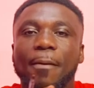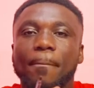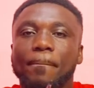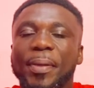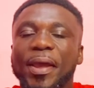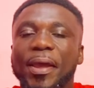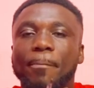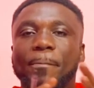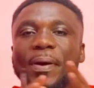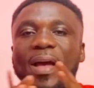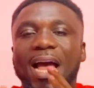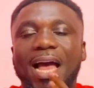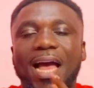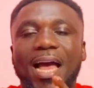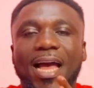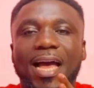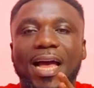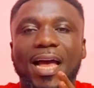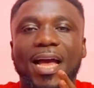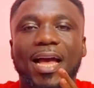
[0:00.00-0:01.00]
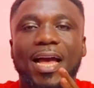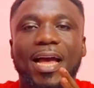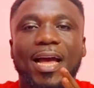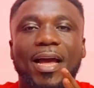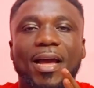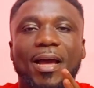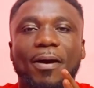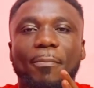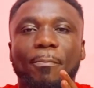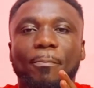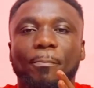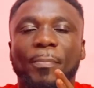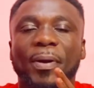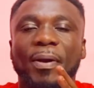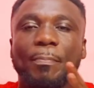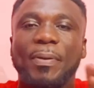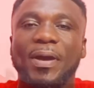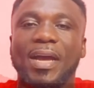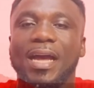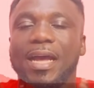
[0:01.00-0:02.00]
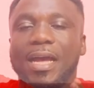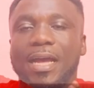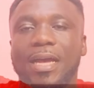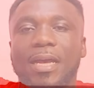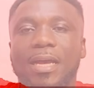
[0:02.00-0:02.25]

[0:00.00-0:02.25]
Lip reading: paper.